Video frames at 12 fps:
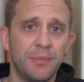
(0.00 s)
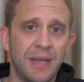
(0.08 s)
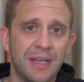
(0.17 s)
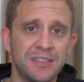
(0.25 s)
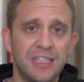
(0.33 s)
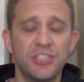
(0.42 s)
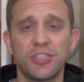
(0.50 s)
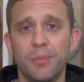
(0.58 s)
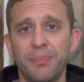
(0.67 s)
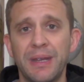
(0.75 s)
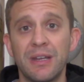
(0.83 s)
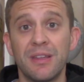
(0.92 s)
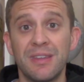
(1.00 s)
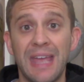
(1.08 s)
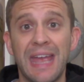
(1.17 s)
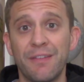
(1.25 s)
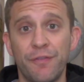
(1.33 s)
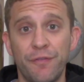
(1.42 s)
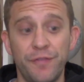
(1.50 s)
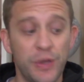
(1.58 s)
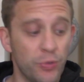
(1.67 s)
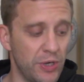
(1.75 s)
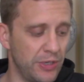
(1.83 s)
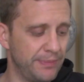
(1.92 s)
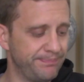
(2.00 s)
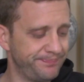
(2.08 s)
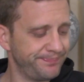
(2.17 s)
magazines are better than fewer.